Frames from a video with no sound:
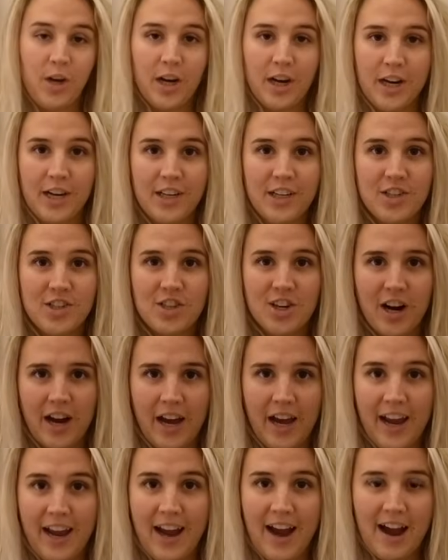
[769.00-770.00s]
are gonna
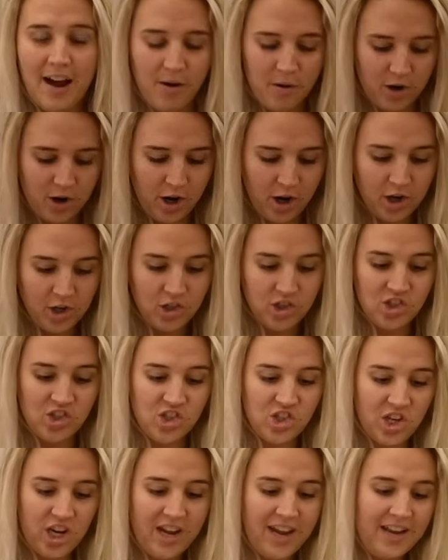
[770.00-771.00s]
try our
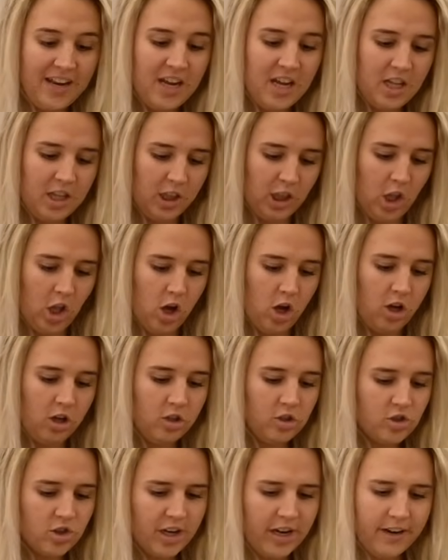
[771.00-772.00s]
gin
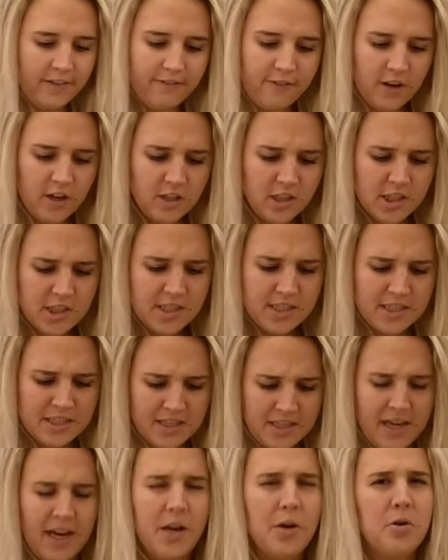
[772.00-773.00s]
long drink first.
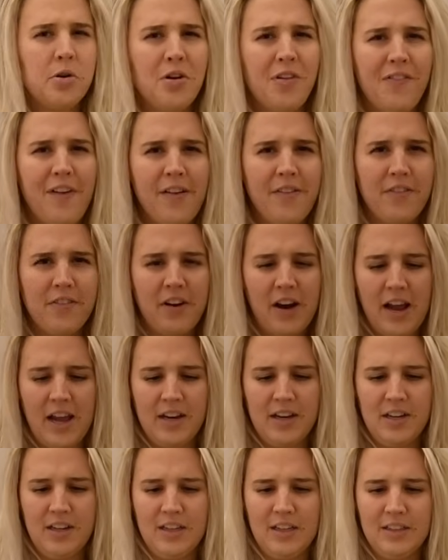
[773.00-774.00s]
I don't know if
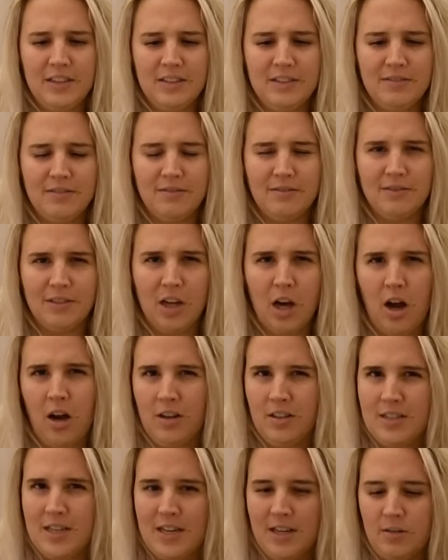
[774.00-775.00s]
I've ever had a
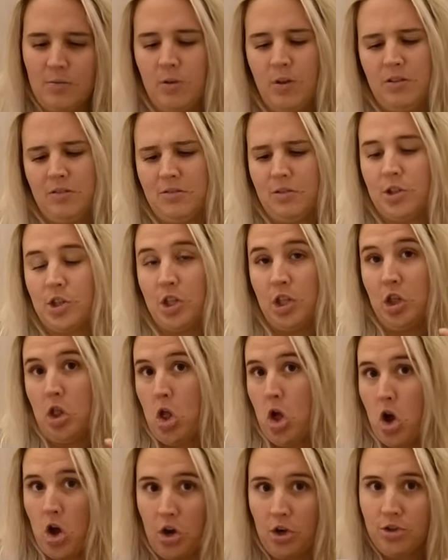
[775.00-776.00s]
cocktail well, or a
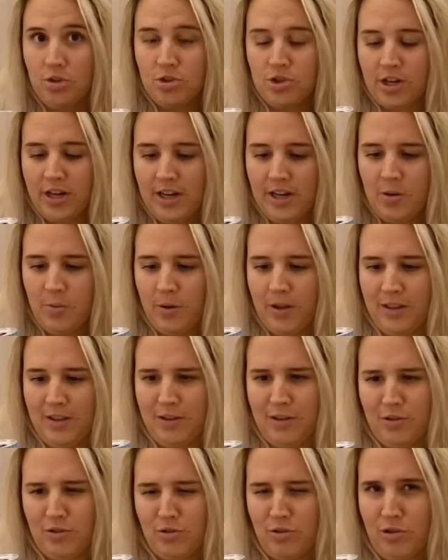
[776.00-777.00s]
long drink with
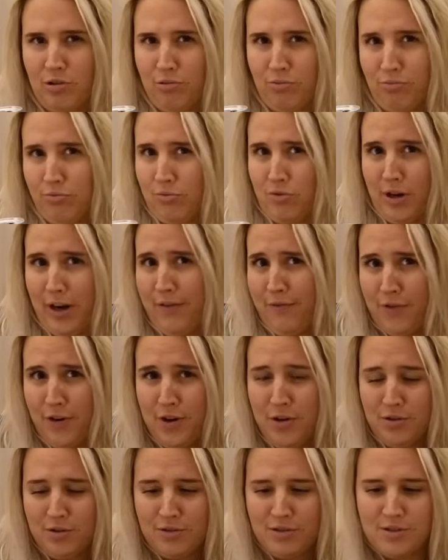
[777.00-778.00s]

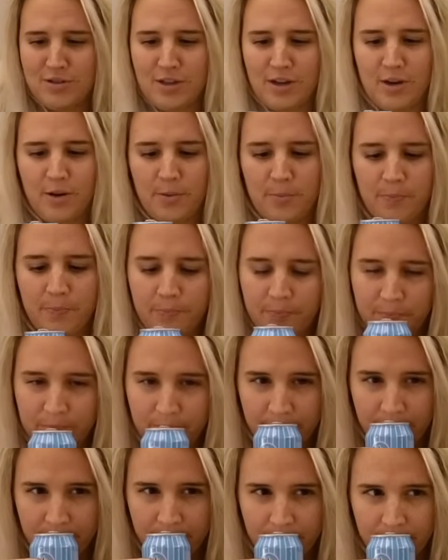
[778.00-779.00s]
grapefruit, so.
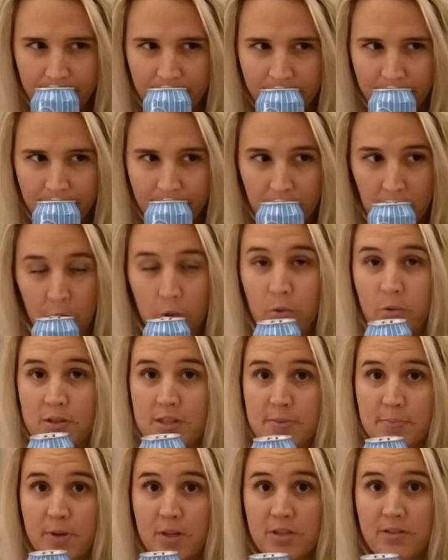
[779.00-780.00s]
Ooh, it
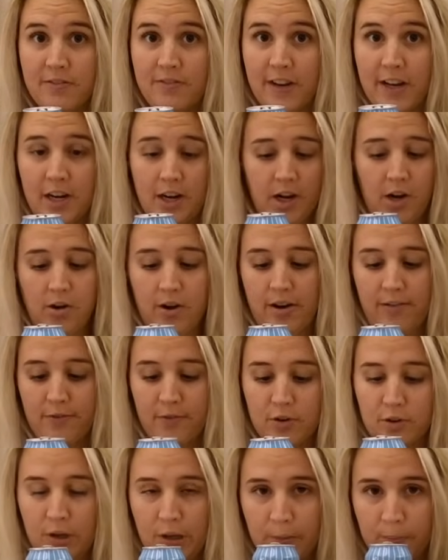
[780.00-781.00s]
smells very
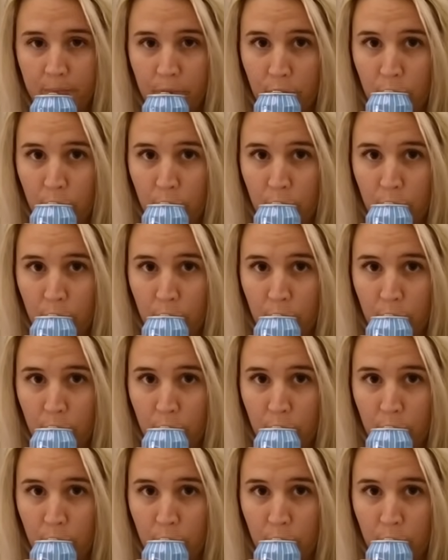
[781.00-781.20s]
grapefruity.